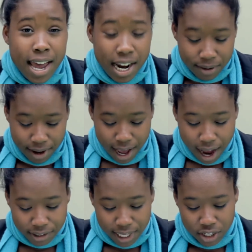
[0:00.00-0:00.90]
Anyway,
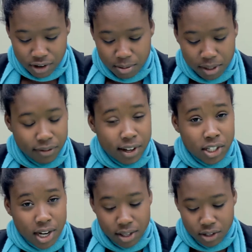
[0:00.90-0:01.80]
after that dream was
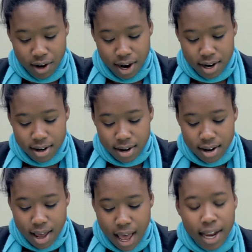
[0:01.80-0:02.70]
flushed down the drain,
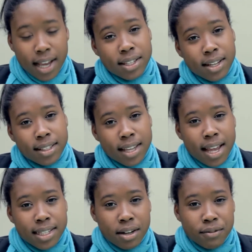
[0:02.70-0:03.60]
I guess you could say
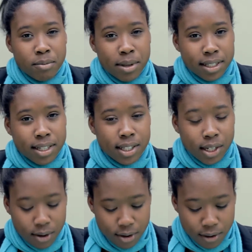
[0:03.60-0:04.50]
I settled for business
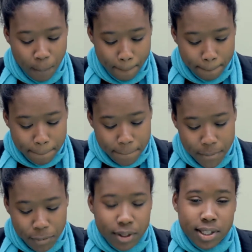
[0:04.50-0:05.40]
and law.
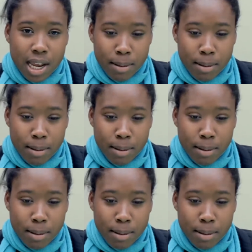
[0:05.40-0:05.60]
So